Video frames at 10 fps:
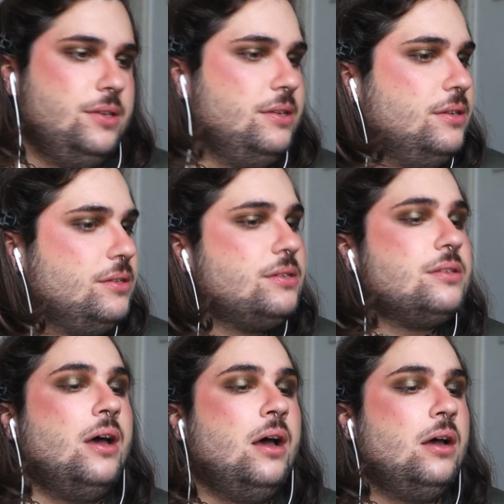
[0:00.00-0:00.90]

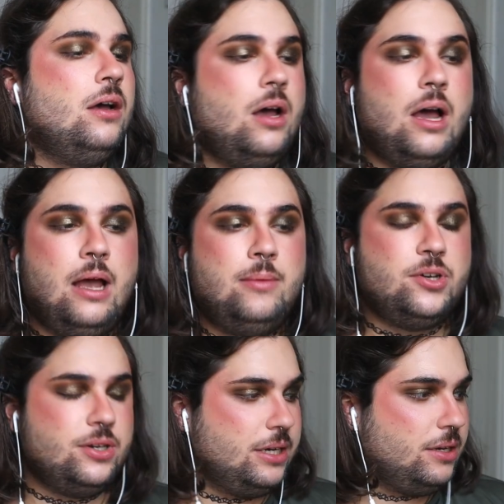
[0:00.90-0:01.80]
is I'm
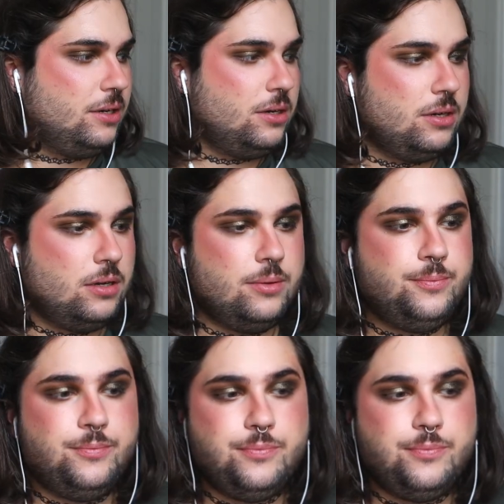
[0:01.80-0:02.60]
gonna,